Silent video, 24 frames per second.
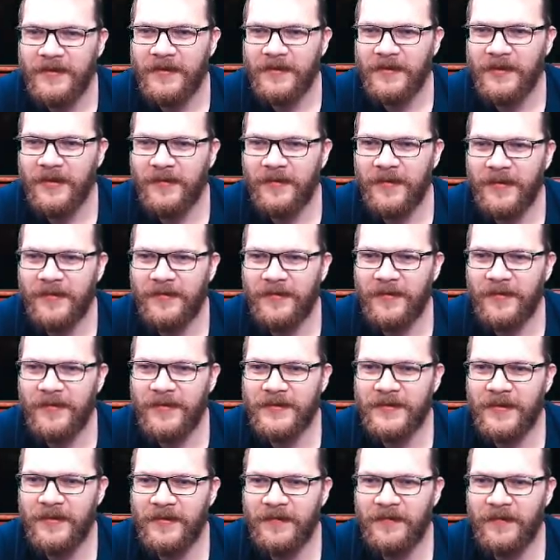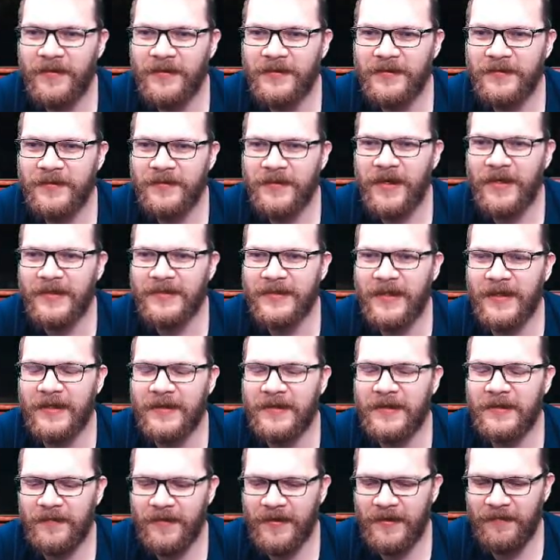you don't want for yourself yeah
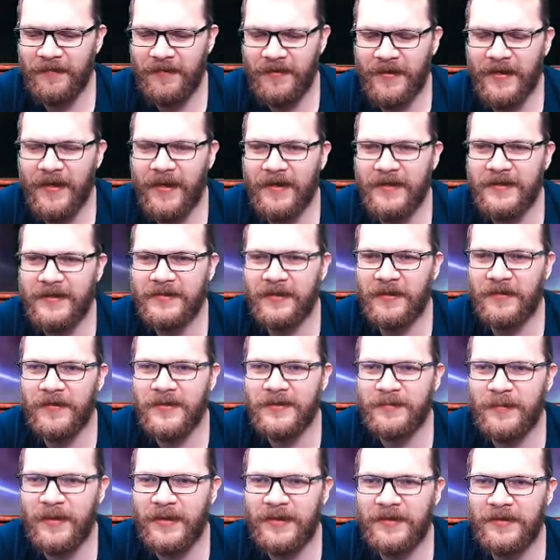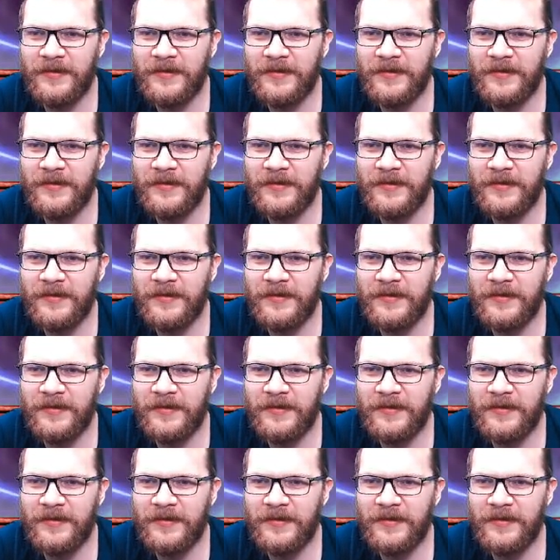exactly whenever you can it's always better to